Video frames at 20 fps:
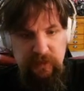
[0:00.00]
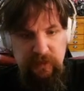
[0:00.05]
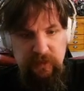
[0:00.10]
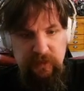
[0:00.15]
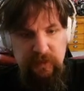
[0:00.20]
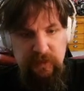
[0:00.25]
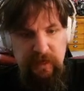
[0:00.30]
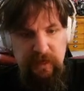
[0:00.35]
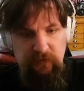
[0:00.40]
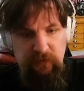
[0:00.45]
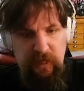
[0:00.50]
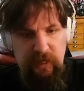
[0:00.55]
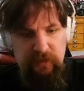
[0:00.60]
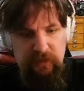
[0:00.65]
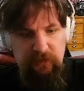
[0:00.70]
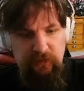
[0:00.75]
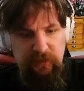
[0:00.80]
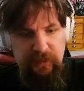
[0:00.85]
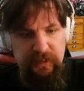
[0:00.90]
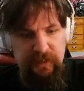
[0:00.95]
Now,
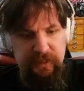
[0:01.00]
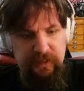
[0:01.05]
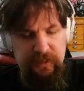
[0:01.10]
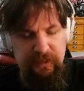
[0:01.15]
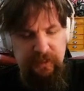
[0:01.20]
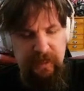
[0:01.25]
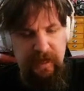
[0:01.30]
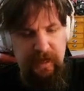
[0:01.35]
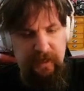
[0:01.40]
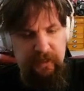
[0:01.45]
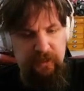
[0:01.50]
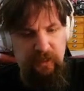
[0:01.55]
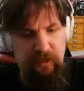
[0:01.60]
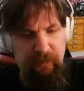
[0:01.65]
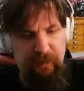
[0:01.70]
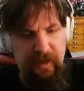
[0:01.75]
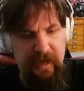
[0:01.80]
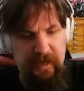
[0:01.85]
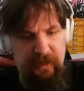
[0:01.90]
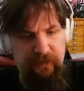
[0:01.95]
luckily, he cannot
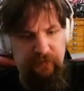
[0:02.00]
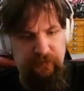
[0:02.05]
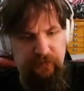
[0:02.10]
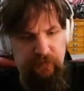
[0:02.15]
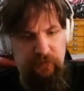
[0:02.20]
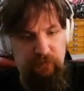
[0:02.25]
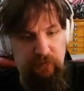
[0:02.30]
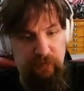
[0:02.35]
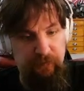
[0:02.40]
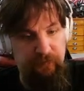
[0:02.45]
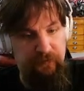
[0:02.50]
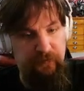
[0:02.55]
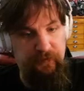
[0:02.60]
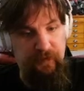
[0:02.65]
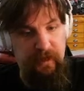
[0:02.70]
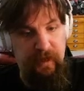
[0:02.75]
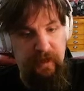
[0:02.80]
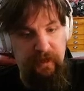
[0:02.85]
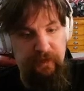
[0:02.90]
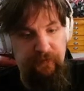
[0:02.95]
come back as a Crimson
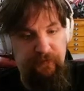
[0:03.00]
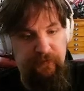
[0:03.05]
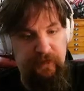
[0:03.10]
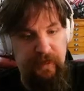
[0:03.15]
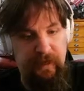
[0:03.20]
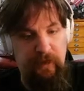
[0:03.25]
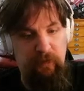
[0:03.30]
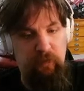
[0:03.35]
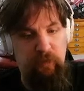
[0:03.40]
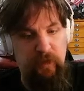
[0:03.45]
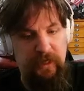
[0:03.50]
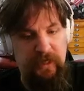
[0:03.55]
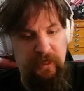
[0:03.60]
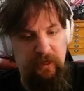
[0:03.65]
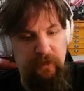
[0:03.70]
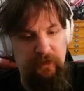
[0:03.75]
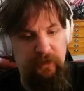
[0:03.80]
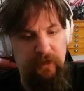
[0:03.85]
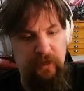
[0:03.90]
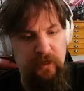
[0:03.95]
Head. It's kind of
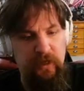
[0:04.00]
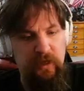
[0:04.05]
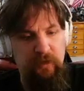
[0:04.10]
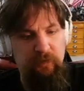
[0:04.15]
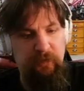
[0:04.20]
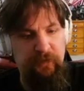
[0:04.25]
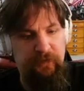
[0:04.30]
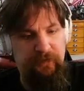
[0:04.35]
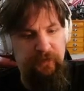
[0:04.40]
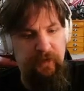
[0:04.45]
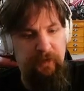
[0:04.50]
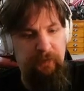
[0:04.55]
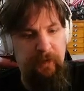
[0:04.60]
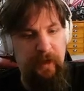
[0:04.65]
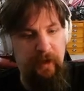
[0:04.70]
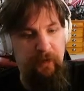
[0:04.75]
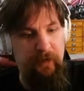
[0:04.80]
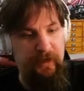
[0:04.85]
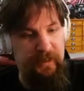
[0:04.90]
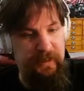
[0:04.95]
weird, but
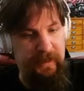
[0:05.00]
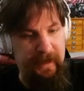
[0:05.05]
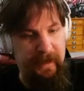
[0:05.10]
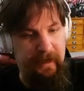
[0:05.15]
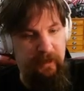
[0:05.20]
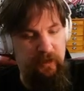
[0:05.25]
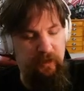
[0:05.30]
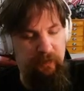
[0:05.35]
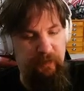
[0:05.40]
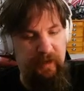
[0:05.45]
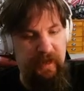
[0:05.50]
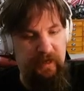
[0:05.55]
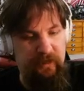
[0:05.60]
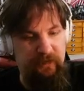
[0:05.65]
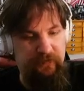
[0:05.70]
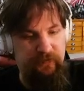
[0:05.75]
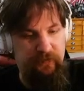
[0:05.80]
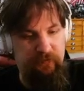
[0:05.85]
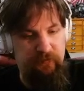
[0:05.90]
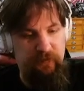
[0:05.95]
somehow he can't come back
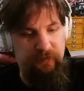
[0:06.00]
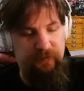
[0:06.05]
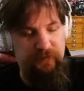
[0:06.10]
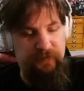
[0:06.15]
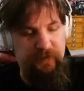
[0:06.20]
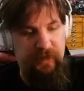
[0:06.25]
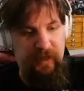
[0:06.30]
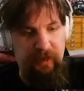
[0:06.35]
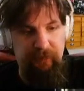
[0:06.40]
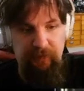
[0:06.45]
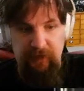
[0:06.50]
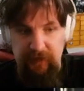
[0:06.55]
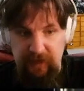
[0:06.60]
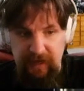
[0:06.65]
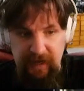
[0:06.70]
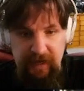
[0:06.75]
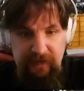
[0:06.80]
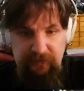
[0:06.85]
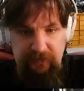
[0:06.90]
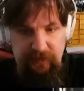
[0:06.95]
as a Crimson Head. But
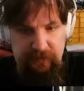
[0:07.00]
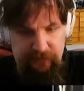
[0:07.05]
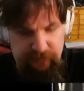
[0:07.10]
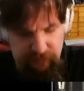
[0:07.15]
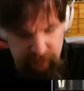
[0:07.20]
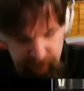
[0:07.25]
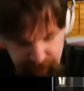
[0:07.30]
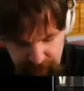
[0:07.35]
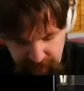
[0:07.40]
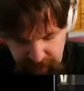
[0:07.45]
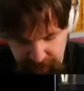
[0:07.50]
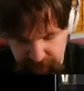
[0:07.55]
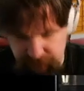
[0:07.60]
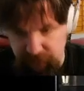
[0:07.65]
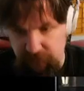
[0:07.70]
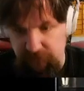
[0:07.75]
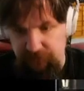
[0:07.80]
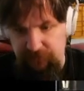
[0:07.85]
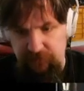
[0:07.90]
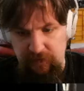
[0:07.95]
hey, that's an advantage
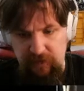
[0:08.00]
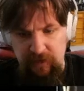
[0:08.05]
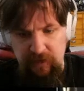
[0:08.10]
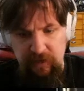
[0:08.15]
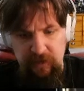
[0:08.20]
for us.